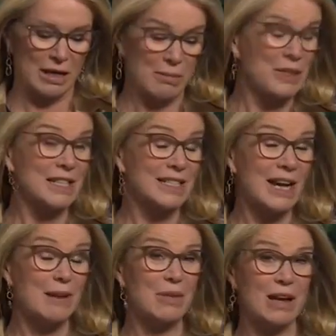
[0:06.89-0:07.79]
But this
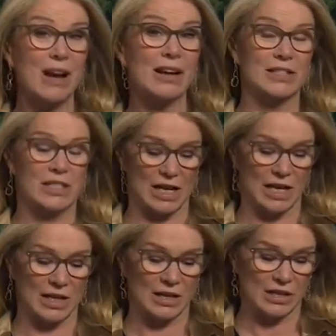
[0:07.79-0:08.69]
time last
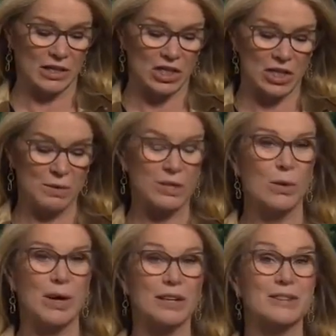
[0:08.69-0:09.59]
year, she was
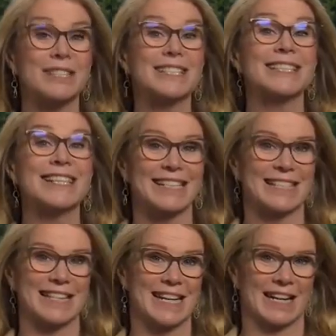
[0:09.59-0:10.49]
queen of
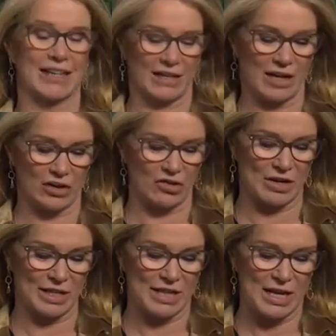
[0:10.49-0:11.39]
16
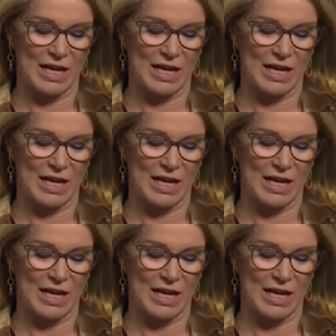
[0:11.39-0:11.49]
countries.